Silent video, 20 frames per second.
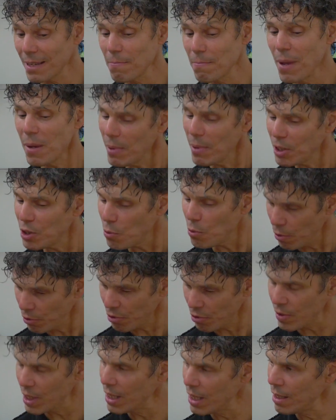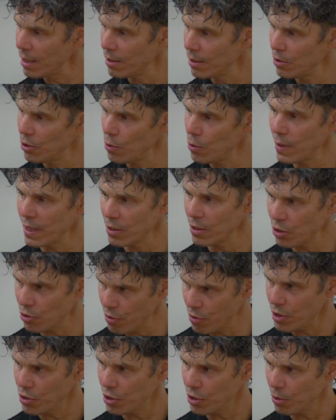maybe two or three, doing
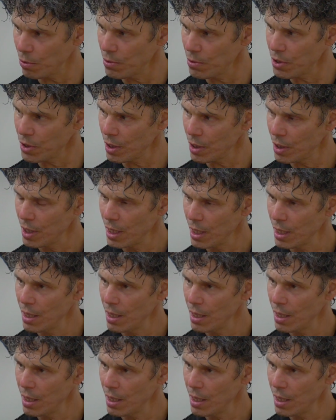street shows. Yep.